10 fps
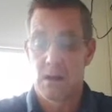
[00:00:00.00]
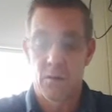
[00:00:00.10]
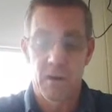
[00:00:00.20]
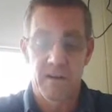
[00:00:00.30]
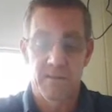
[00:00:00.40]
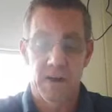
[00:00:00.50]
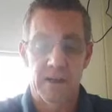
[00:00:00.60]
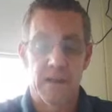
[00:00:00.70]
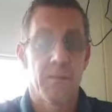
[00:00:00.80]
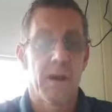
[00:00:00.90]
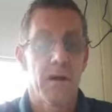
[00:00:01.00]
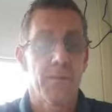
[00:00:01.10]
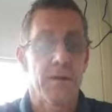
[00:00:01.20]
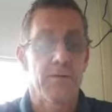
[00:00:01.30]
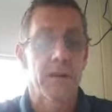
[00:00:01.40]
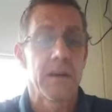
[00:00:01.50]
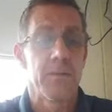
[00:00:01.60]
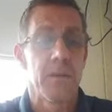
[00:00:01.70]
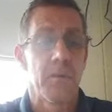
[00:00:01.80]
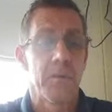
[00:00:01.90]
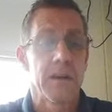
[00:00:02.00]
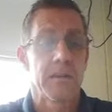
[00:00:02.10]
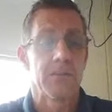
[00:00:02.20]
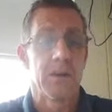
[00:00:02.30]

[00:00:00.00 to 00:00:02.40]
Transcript: aware of my email, but you can email me at